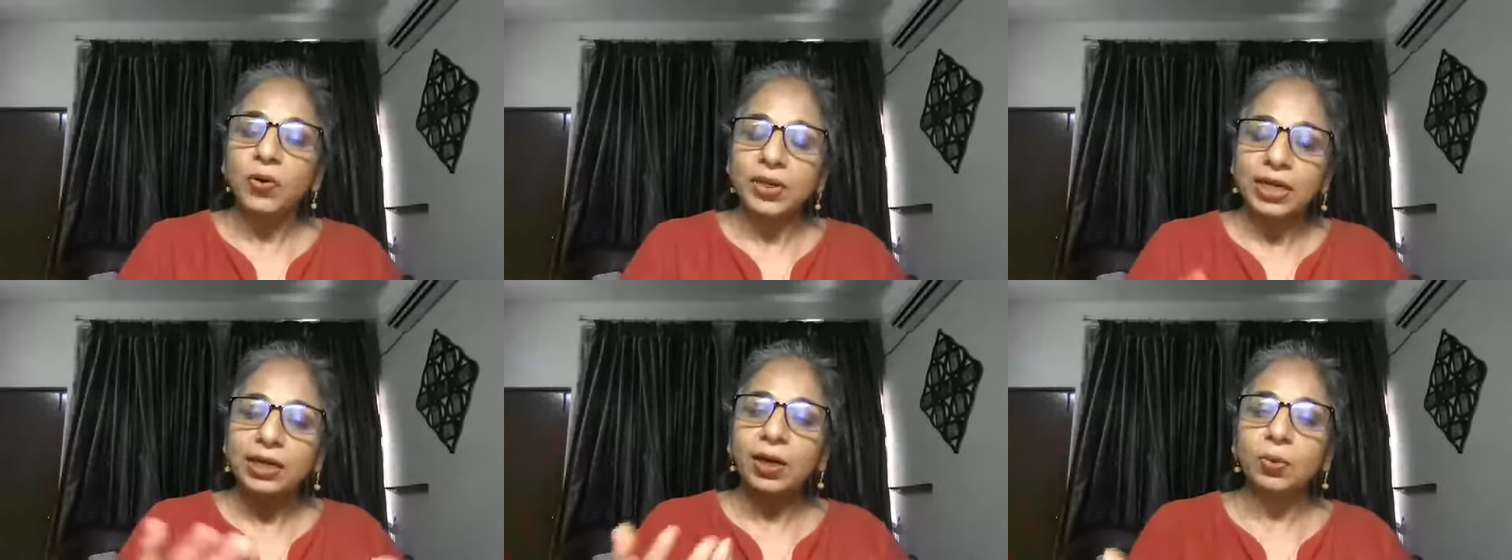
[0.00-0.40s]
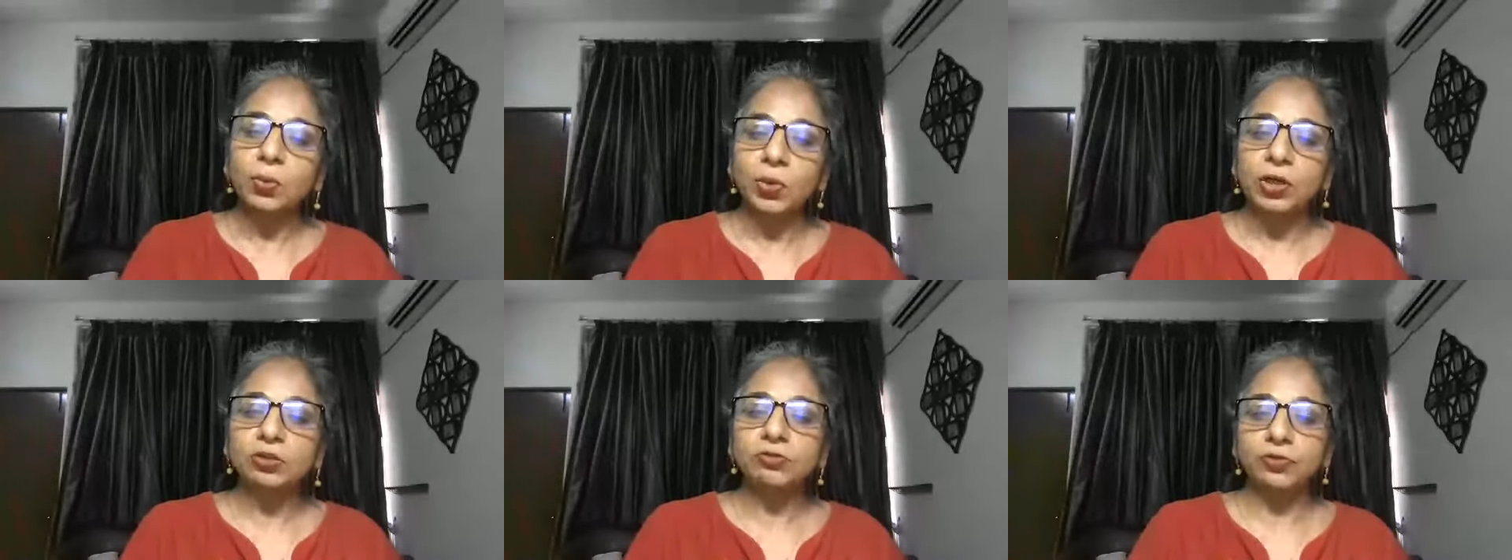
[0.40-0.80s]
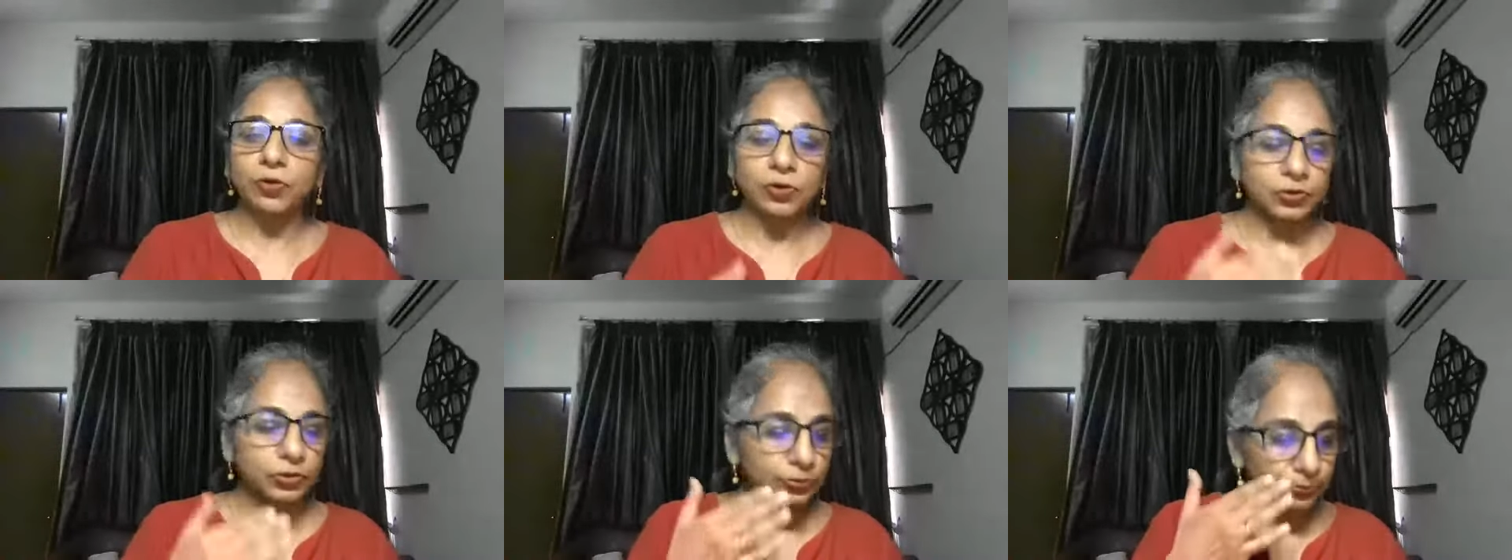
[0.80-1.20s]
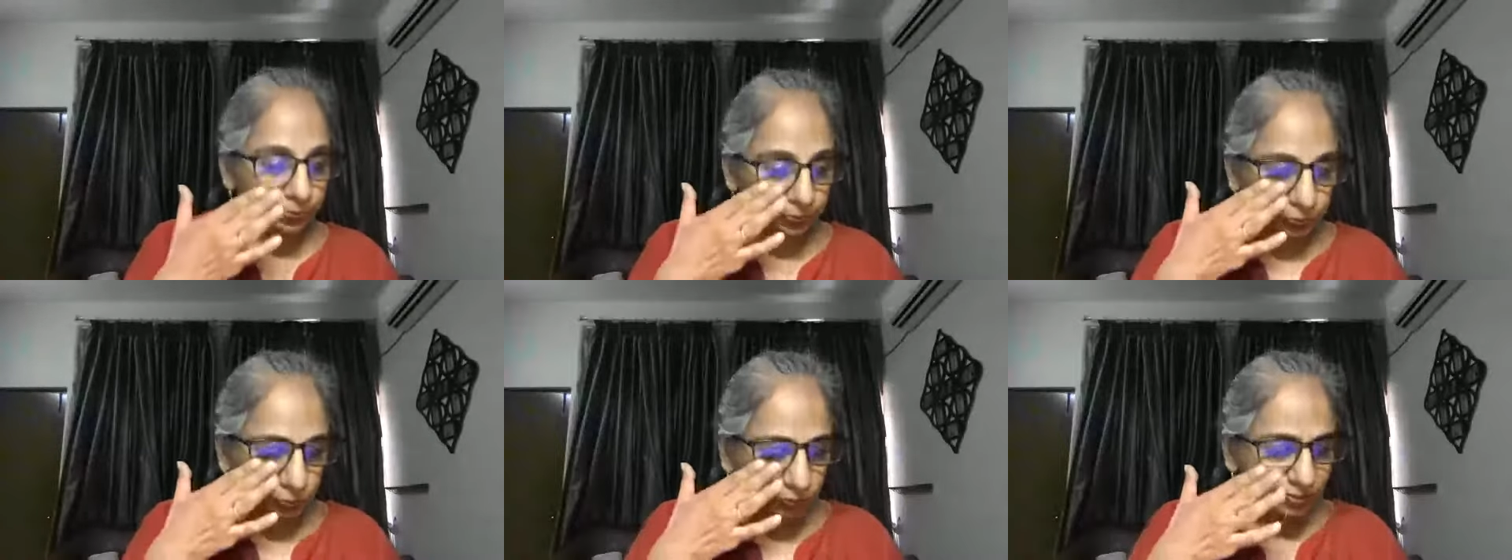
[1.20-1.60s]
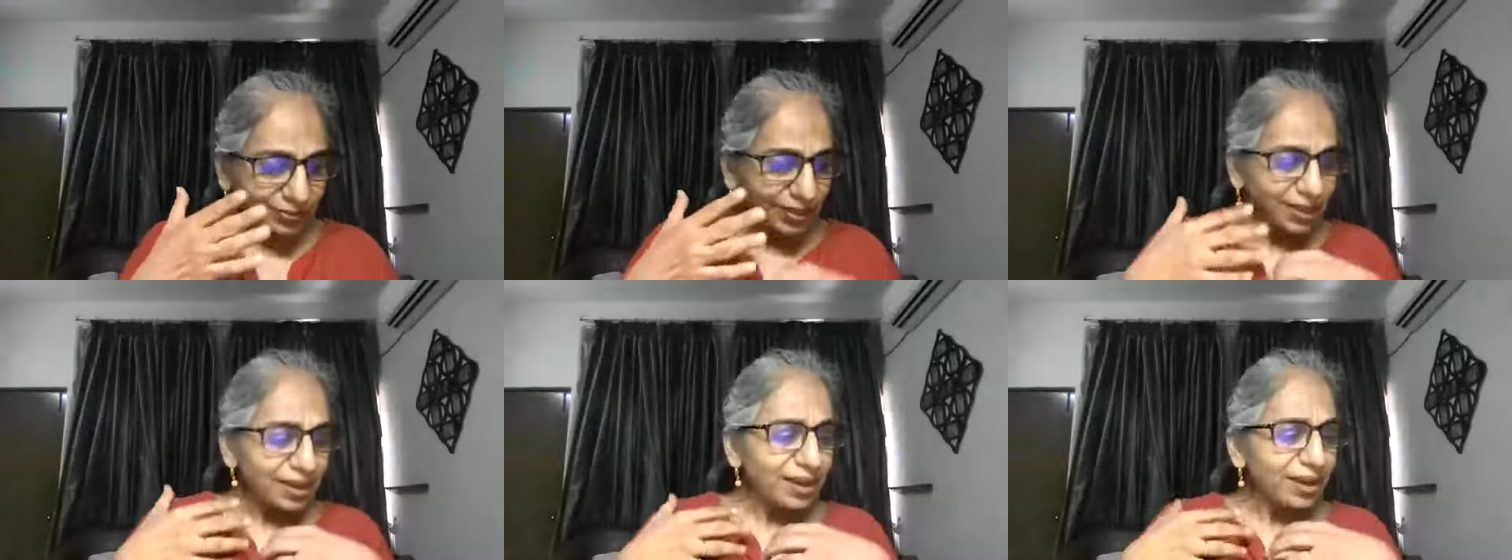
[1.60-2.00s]
in our workforce.
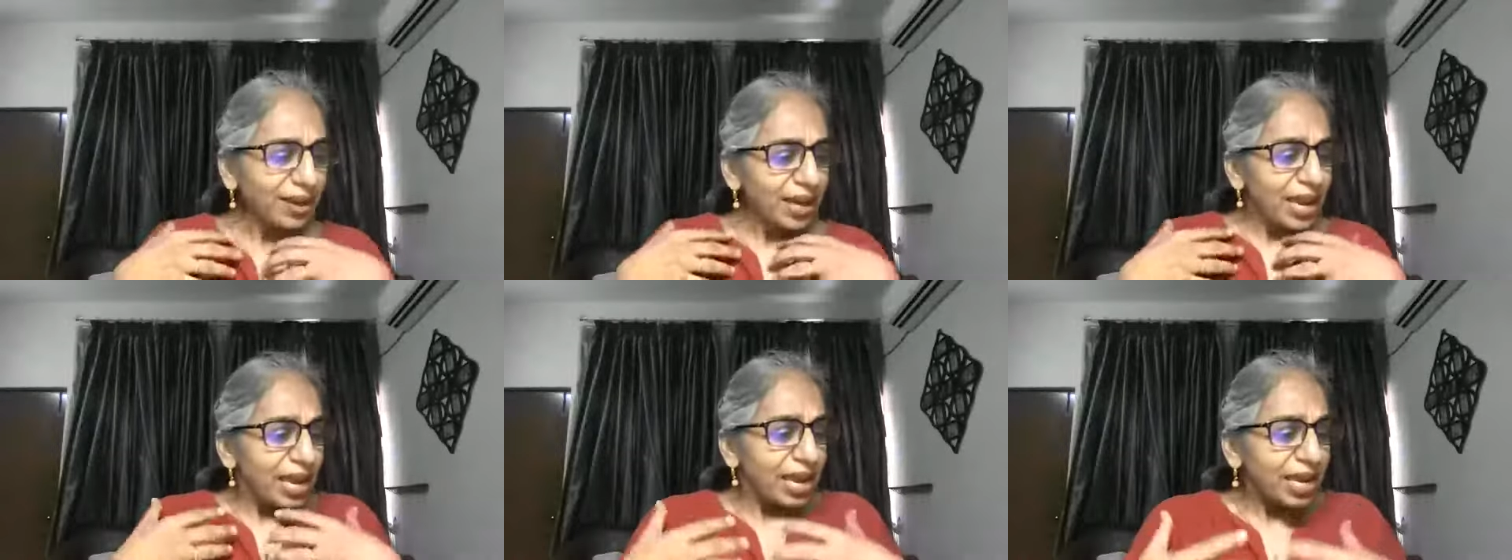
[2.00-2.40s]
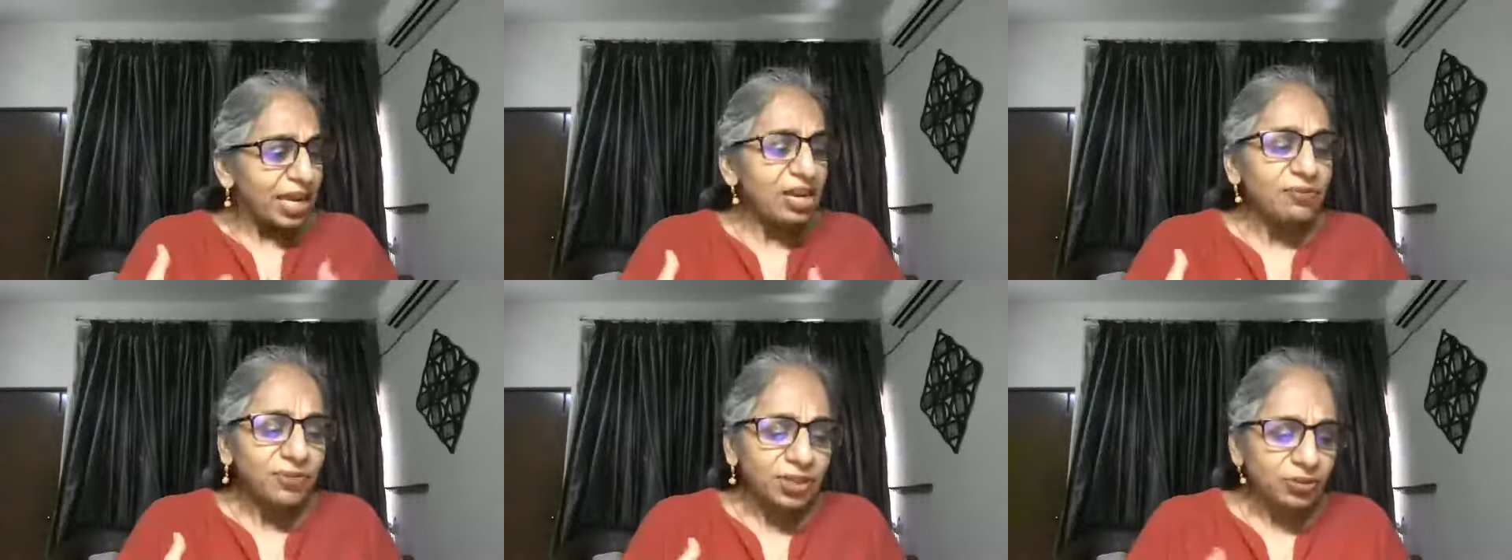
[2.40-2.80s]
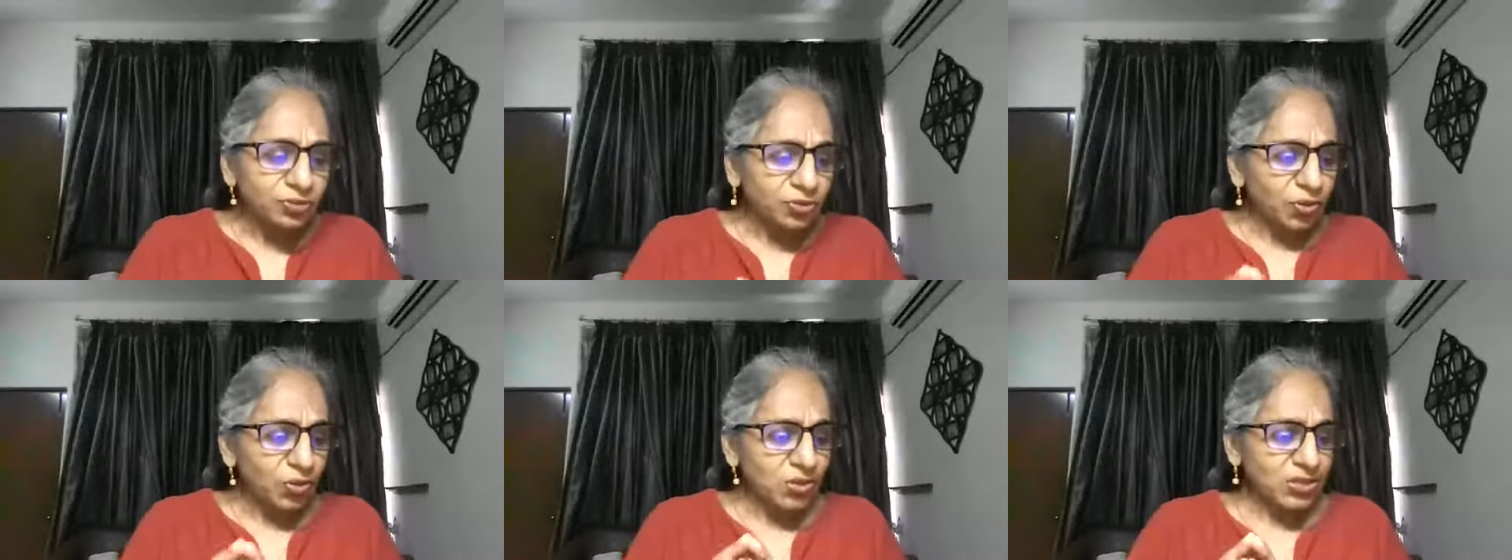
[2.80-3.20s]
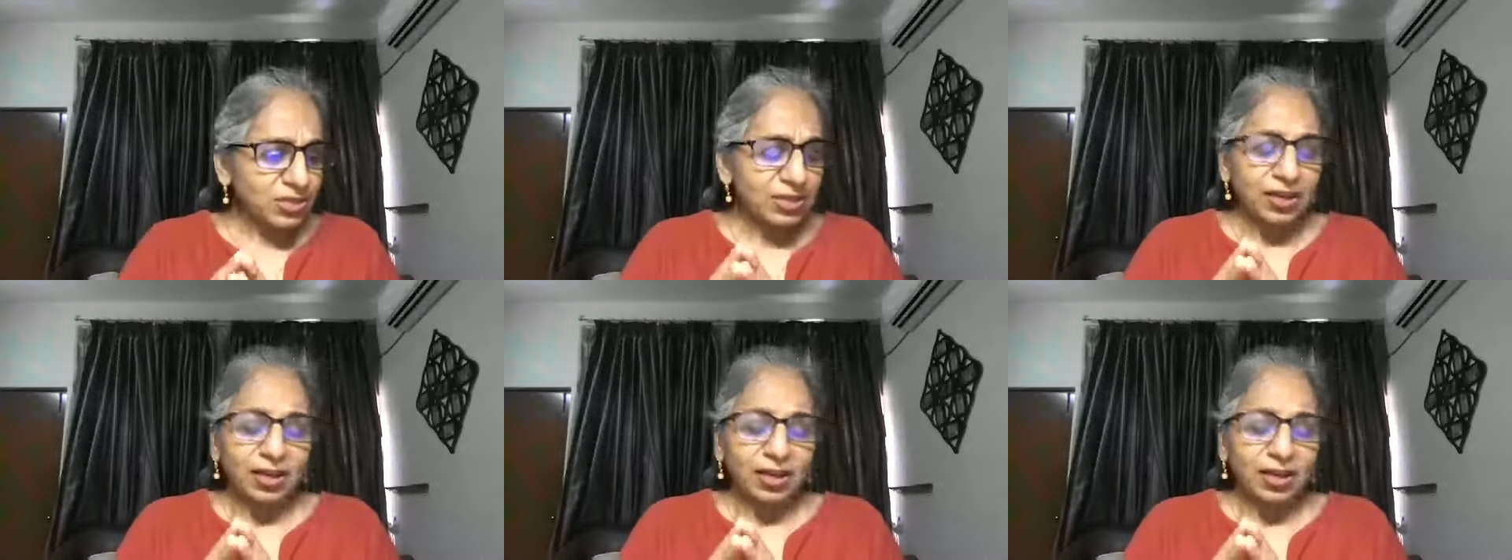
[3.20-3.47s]
In workforce,